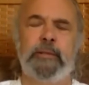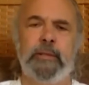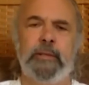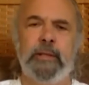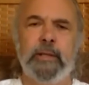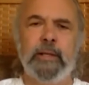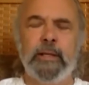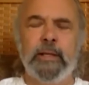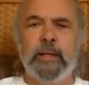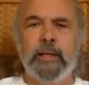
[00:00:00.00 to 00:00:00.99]

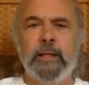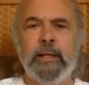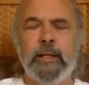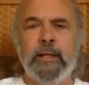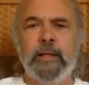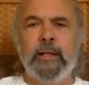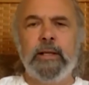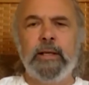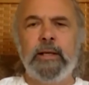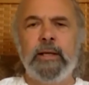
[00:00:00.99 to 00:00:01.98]

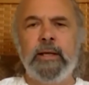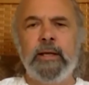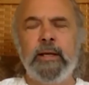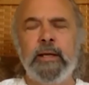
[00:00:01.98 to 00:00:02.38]
(silence)